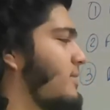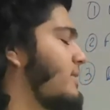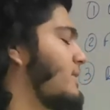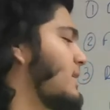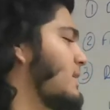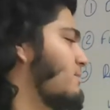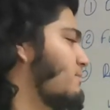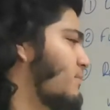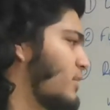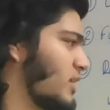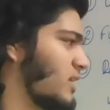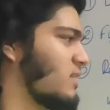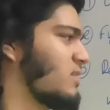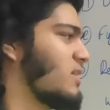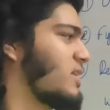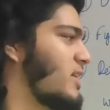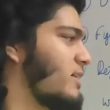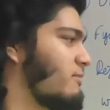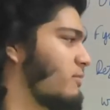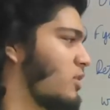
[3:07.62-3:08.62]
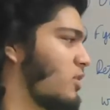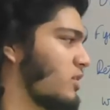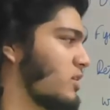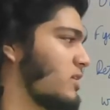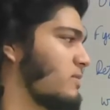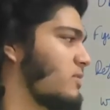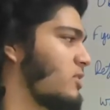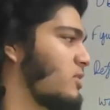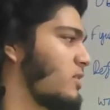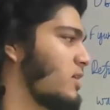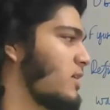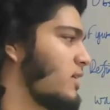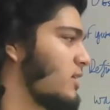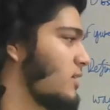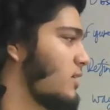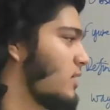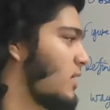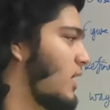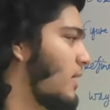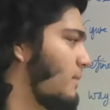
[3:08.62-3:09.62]
In particular, I'm talking about
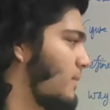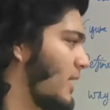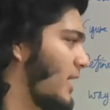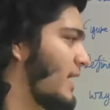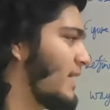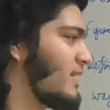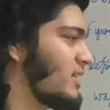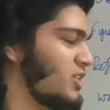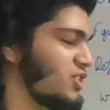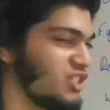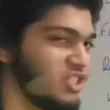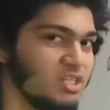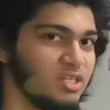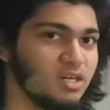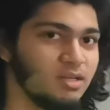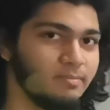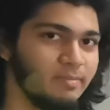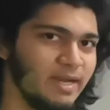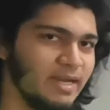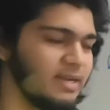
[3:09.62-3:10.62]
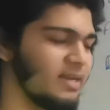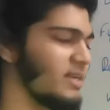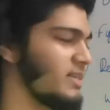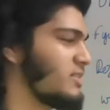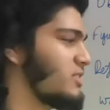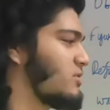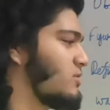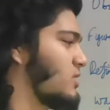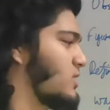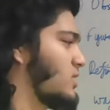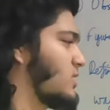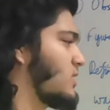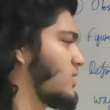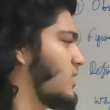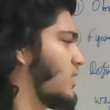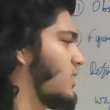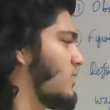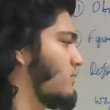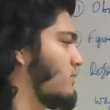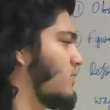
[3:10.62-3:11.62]
applying a shear matrix to this
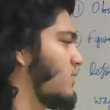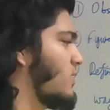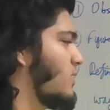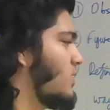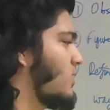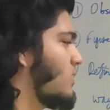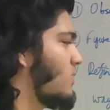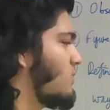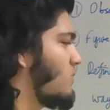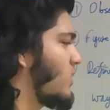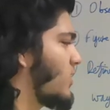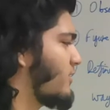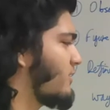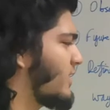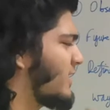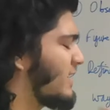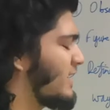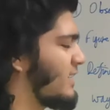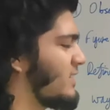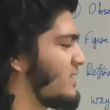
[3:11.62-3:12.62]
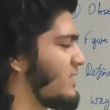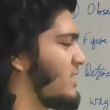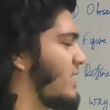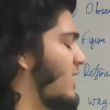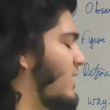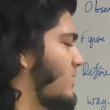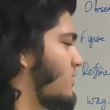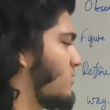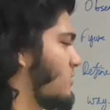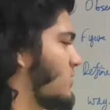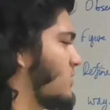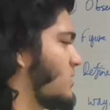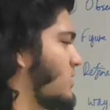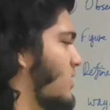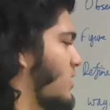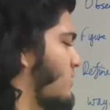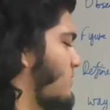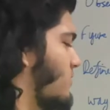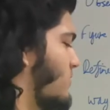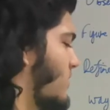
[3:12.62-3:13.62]
graph. What if I did that to this
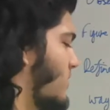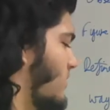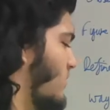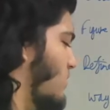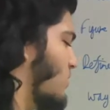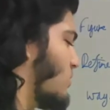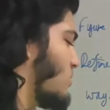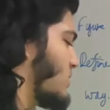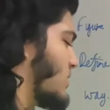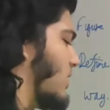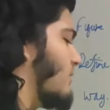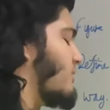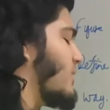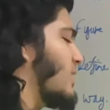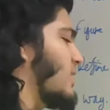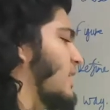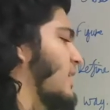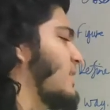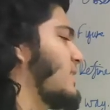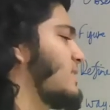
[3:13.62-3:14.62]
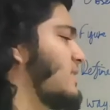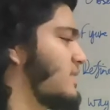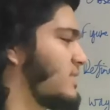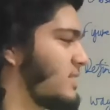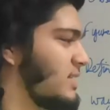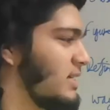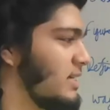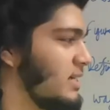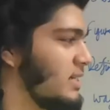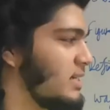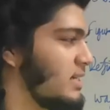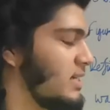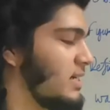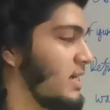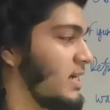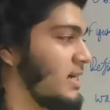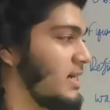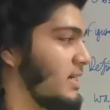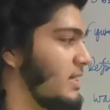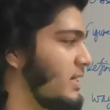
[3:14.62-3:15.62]
graph? Would it look something like this?
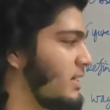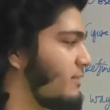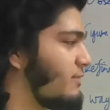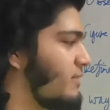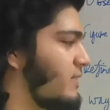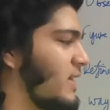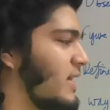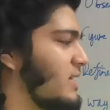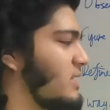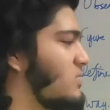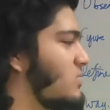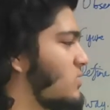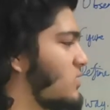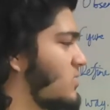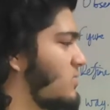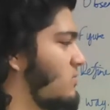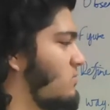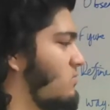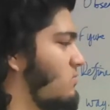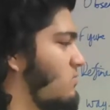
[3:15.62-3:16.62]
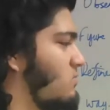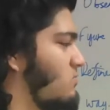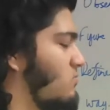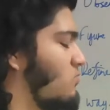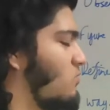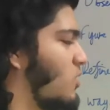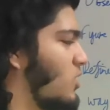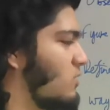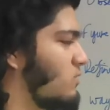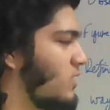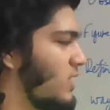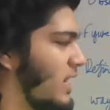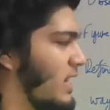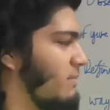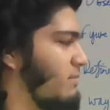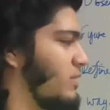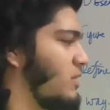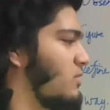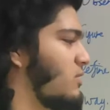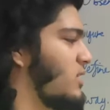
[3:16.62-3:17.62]
And if yes, what would
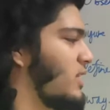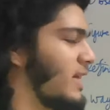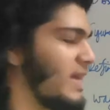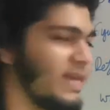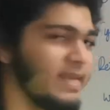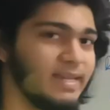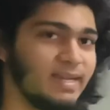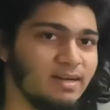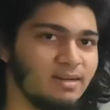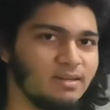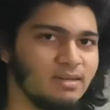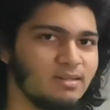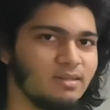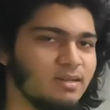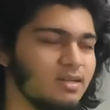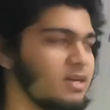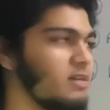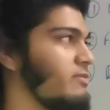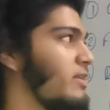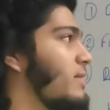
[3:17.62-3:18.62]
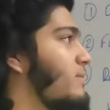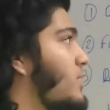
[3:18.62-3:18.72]
happen to the area under the graph? I